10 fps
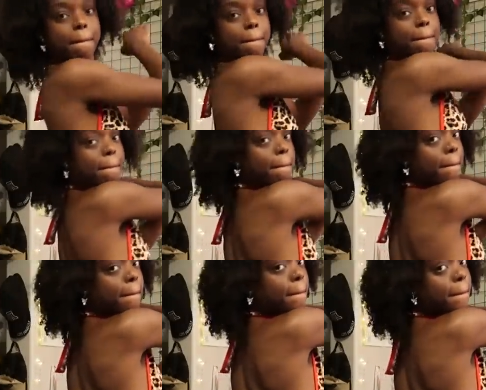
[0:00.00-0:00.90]

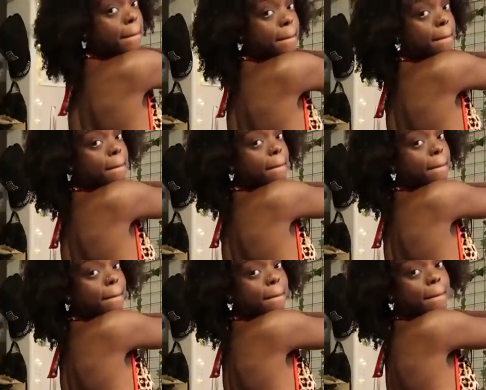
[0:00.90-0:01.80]

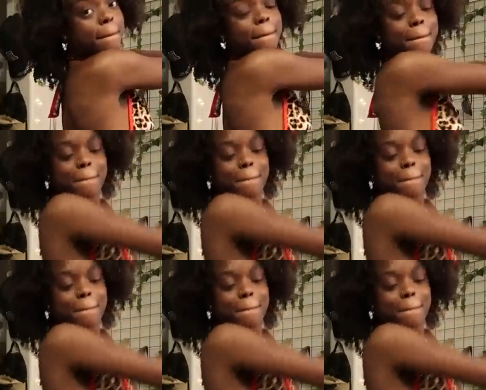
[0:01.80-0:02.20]
Nothing is said.